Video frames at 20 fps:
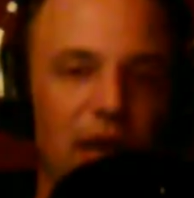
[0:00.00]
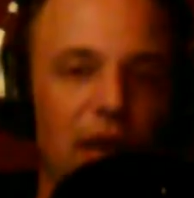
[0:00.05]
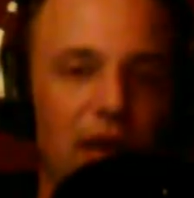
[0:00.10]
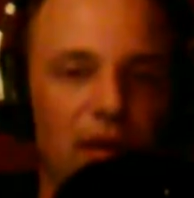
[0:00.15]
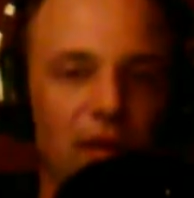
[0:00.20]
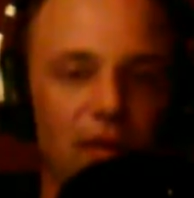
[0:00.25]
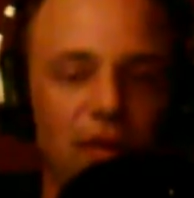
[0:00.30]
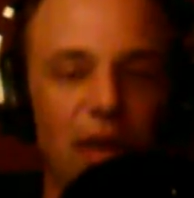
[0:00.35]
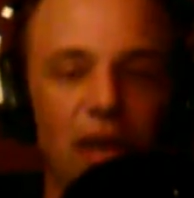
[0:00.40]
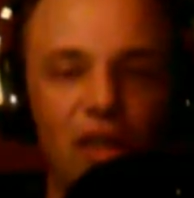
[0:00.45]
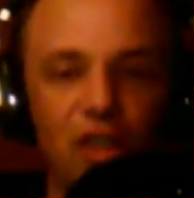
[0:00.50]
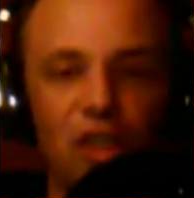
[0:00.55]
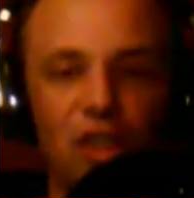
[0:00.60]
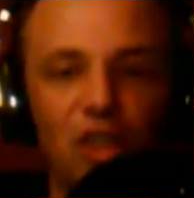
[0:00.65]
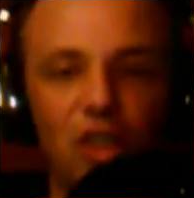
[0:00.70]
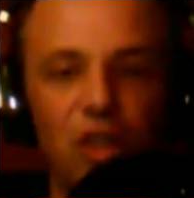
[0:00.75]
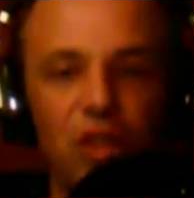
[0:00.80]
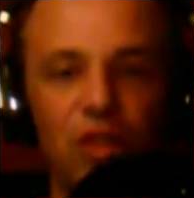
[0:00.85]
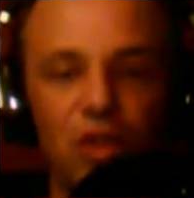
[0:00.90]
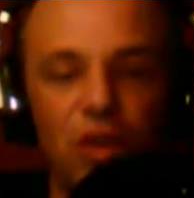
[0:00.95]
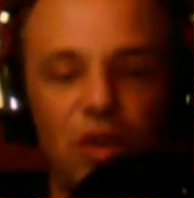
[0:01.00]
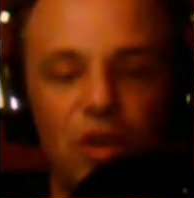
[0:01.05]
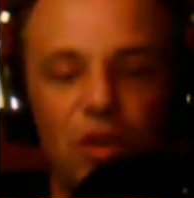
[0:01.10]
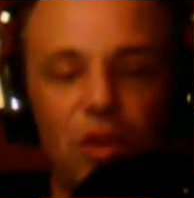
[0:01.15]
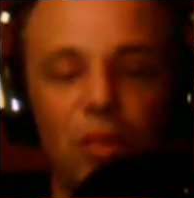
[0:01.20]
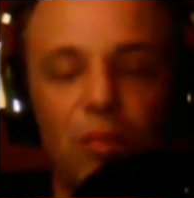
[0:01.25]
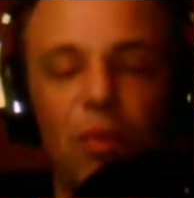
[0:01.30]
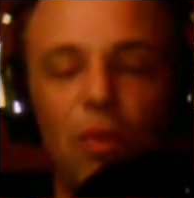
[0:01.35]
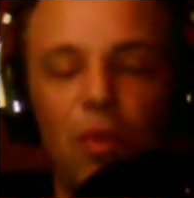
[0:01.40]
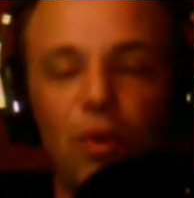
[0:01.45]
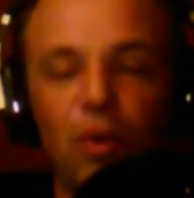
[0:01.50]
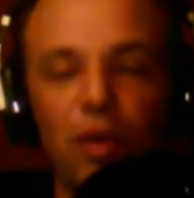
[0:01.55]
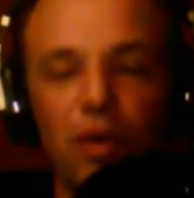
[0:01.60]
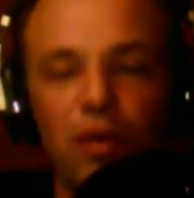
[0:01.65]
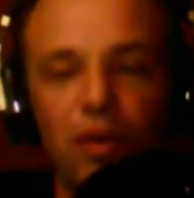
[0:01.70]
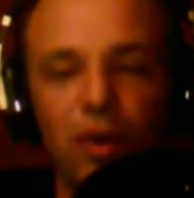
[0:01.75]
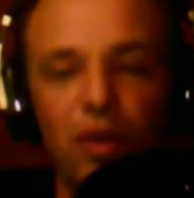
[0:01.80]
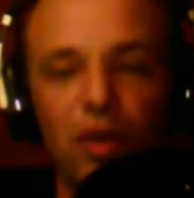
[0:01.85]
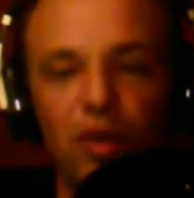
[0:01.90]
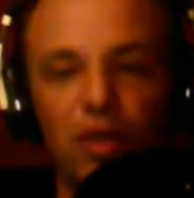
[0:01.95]
Now, the HSUs are
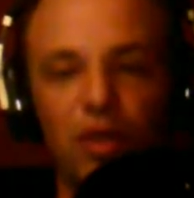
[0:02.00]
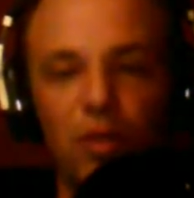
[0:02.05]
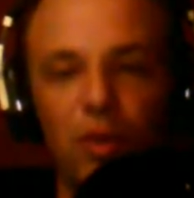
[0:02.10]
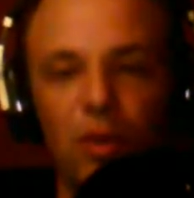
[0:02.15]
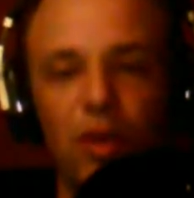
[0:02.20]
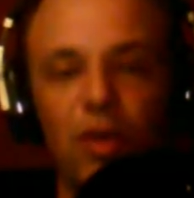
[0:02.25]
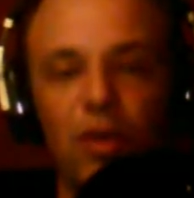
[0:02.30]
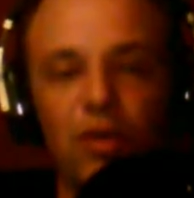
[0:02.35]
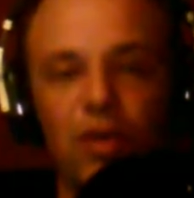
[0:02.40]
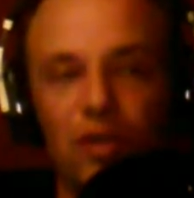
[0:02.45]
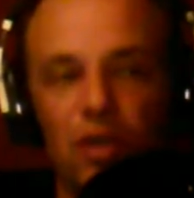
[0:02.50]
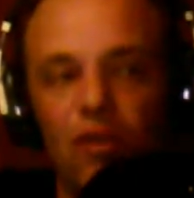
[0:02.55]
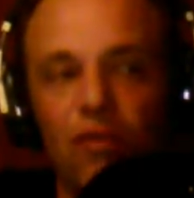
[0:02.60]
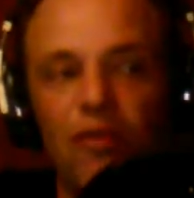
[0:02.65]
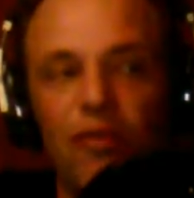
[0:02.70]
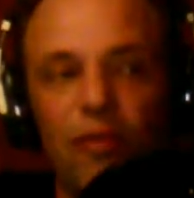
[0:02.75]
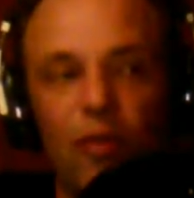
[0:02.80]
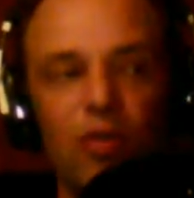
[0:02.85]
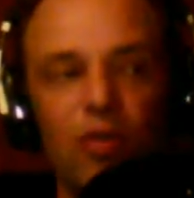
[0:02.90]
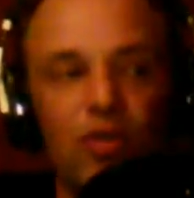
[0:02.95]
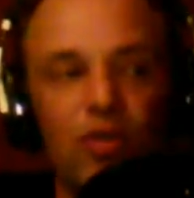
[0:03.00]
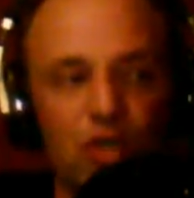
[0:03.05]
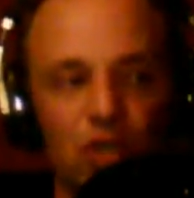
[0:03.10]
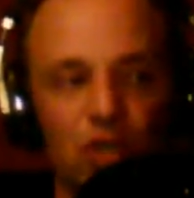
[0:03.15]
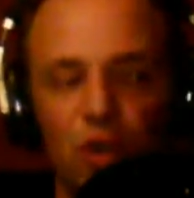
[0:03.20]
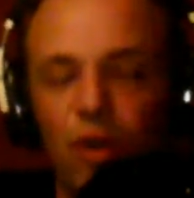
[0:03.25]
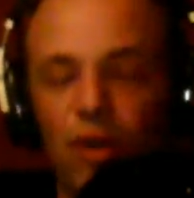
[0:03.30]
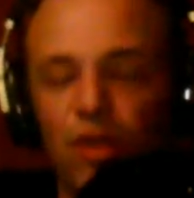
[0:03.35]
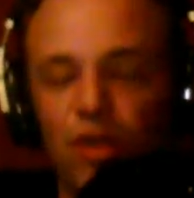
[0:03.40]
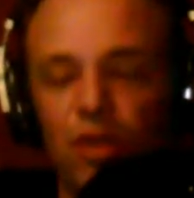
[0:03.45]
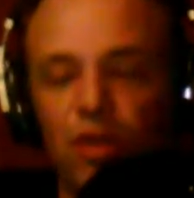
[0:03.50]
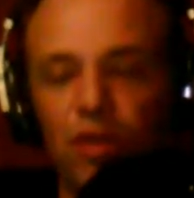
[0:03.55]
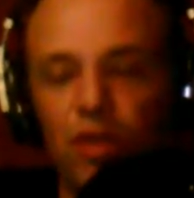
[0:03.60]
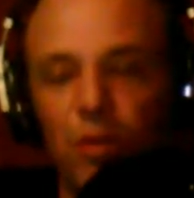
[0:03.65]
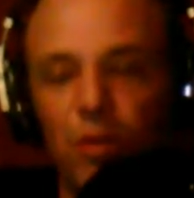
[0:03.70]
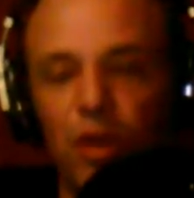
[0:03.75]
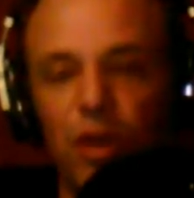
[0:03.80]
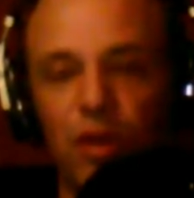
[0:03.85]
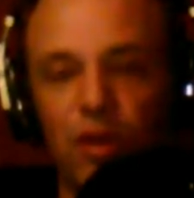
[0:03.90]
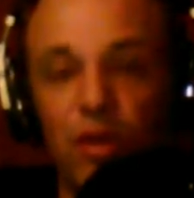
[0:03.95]
reportedly very good speakers. Their first generation of
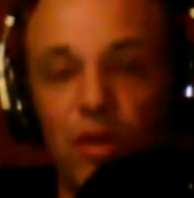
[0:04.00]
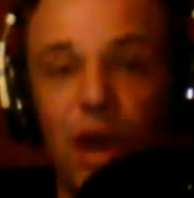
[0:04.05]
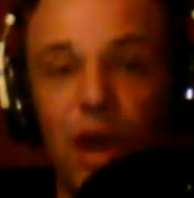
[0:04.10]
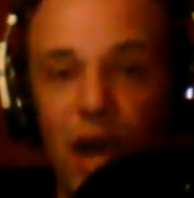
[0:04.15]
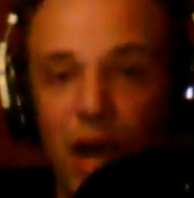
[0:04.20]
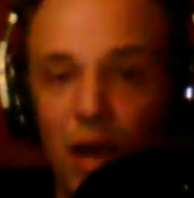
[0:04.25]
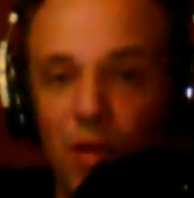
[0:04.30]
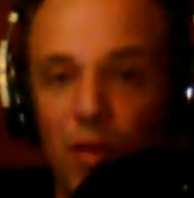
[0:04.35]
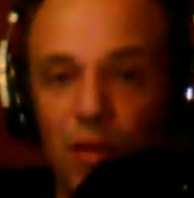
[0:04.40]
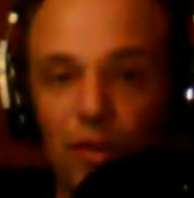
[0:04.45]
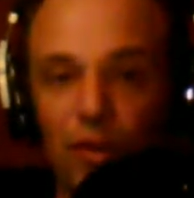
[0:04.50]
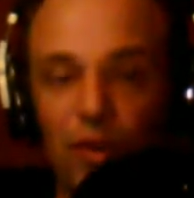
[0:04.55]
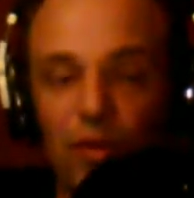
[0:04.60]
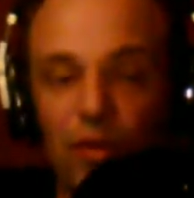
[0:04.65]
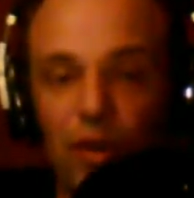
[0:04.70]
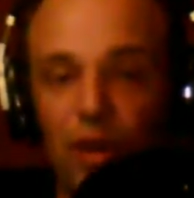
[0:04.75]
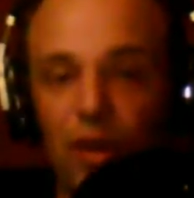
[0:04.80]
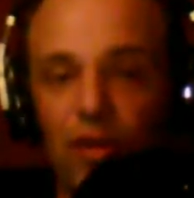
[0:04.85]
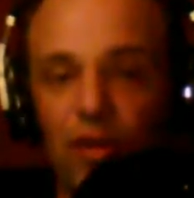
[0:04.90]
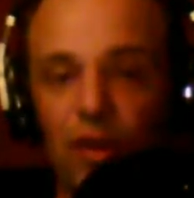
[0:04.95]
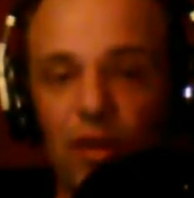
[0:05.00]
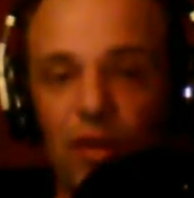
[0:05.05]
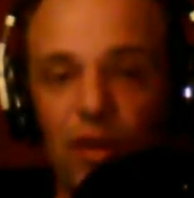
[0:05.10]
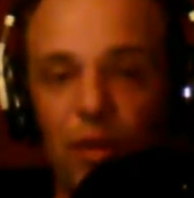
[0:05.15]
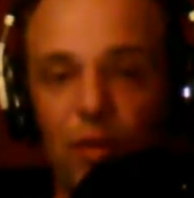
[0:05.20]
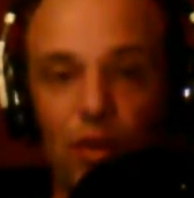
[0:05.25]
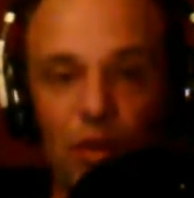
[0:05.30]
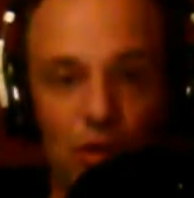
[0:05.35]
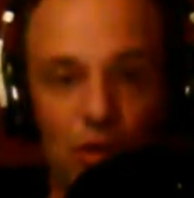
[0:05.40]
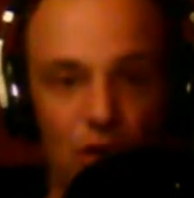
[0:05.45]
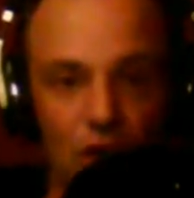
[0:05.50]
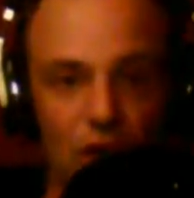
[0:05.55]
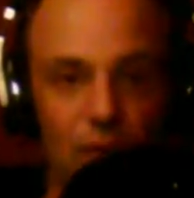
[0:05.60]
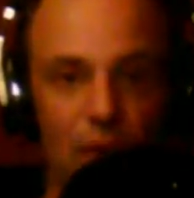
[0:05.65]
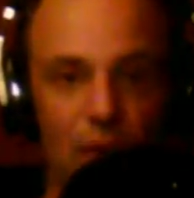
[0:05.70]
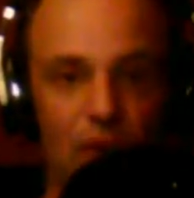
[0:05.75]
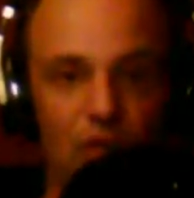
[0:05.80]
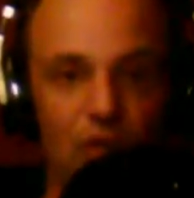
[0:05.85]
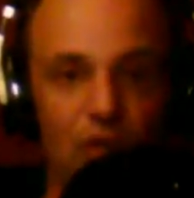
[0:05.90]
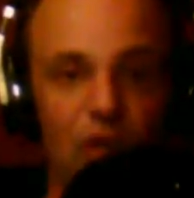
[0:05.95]
those speakers I reviewed and thought they were
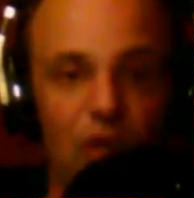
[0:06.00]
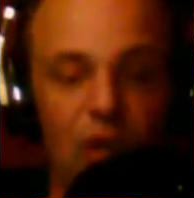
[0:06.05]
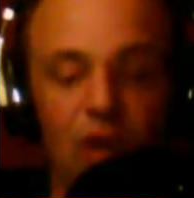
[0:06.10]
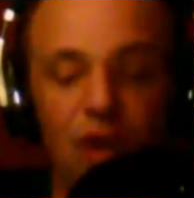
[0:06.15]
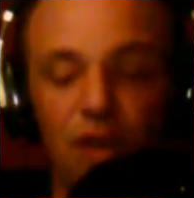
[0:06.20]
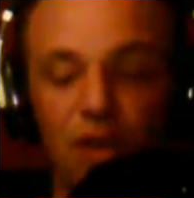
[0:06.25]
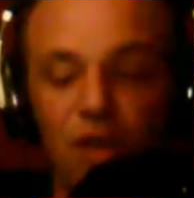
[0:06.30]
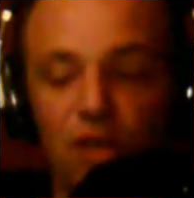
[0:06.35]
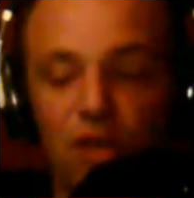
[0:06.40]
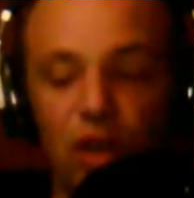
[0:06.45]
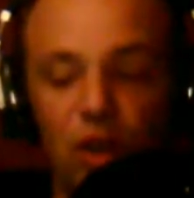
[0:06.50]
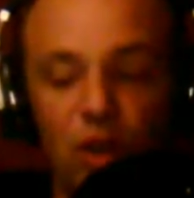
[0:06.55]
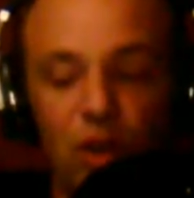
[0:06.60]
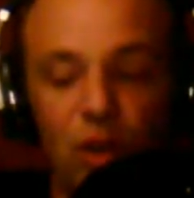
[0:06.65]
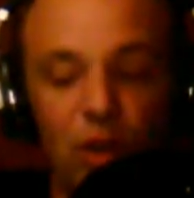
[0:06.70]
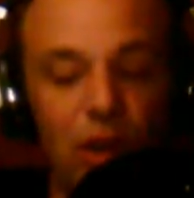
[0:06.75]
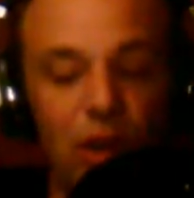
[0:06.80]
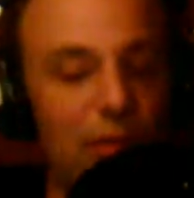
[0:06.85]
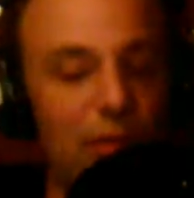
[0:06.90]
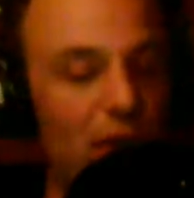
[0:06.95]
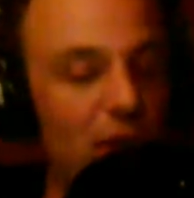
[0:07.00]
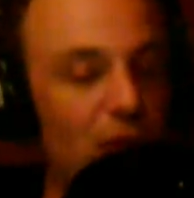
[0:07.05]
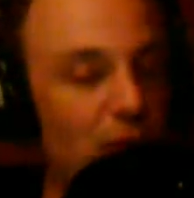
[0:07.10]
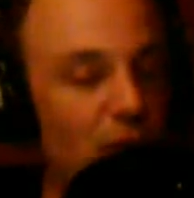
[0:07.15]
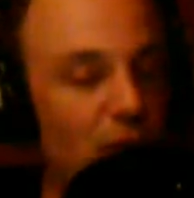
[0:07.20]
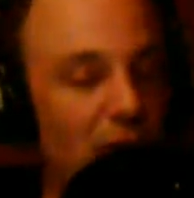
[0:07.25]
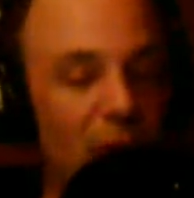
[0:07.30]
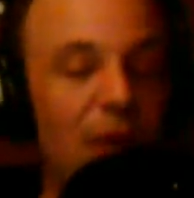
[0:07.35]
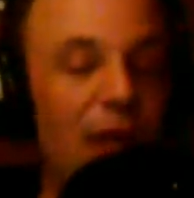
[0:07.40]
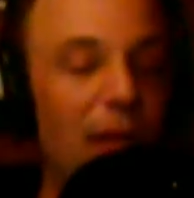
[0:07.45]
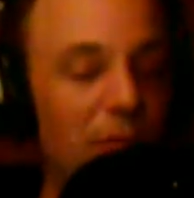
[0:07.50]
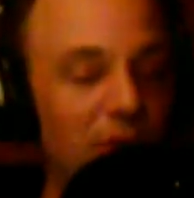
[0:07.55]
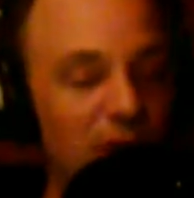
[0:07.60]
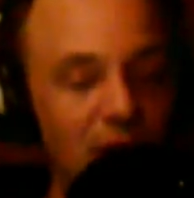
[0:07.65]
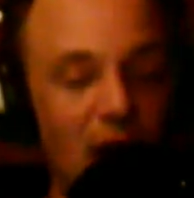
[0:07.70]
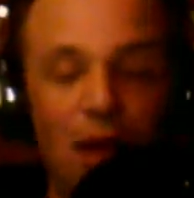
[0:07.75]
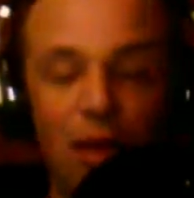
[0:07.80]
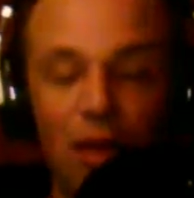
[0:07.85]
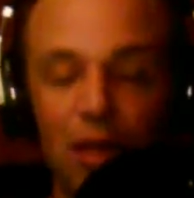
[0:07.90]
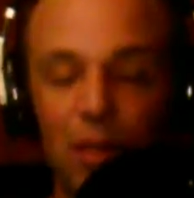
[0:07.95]
garbage. So, but Rob keeps
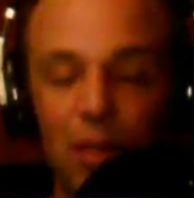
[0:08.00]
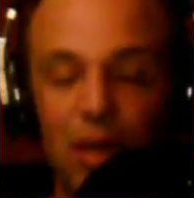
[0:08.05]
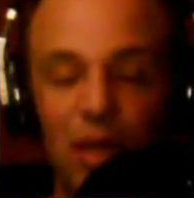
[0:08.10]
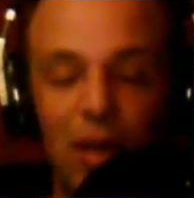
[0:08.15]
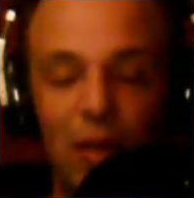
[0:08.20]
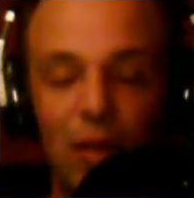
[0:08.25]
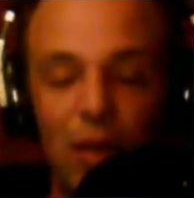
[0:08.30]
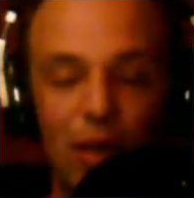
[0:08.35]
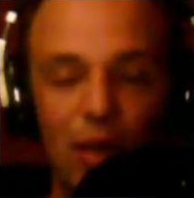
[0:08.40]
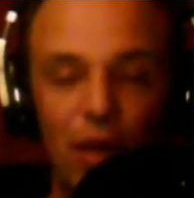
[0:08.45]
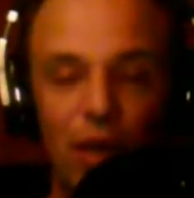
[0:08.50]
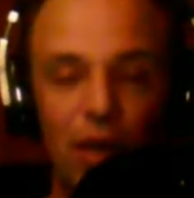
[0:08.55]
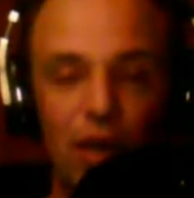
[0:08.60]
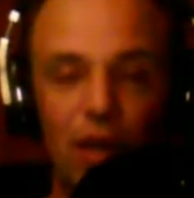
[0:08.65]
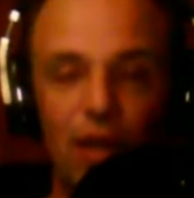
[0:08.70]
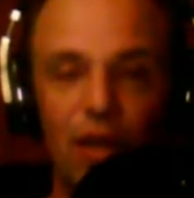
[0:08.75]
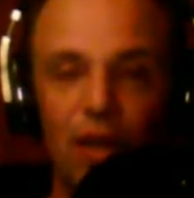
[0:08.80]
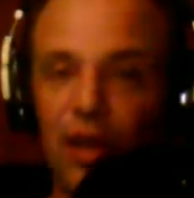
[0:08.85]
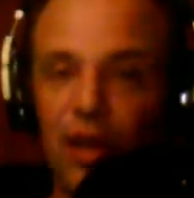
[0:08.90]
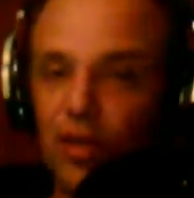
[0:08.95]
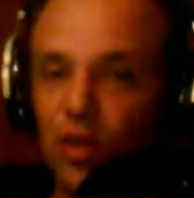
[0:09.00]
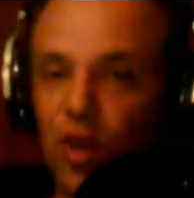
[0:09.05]
telling me they were good.